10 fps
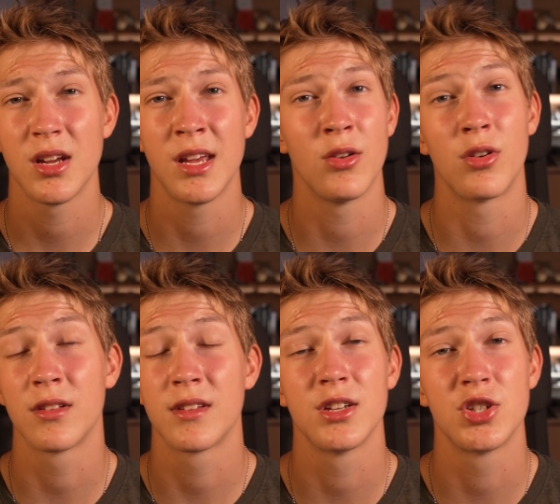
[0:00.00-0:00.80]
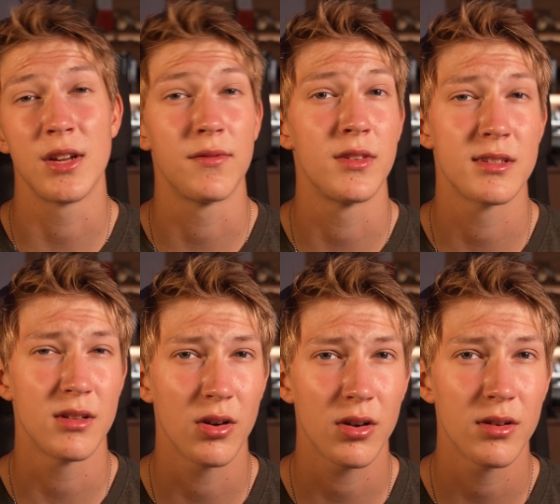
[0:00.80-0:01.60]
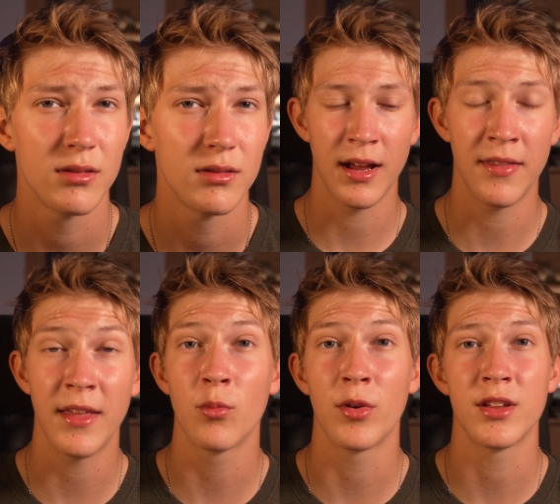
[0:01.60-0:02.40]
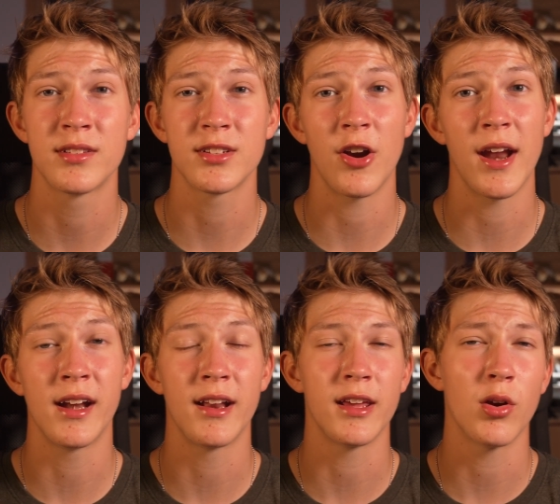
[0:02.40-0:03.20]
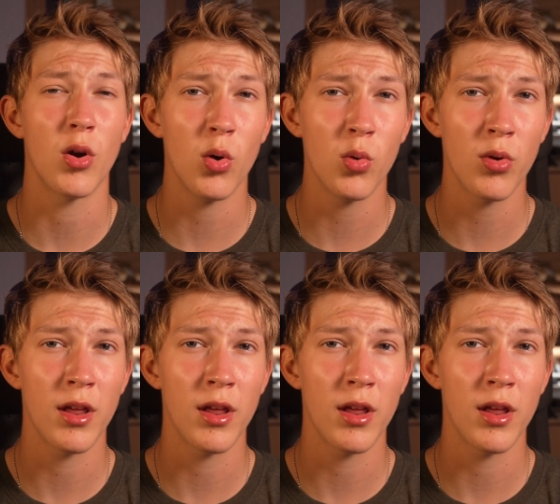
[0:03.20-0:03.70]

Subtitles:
in order to achieve this look. And then when you start editing your own